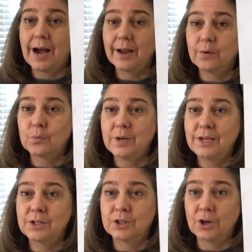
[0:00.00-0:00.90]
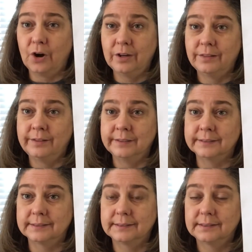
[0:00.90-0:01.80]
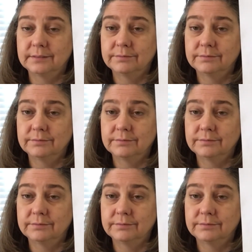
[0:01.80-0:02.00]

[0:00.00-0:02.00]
I restarted this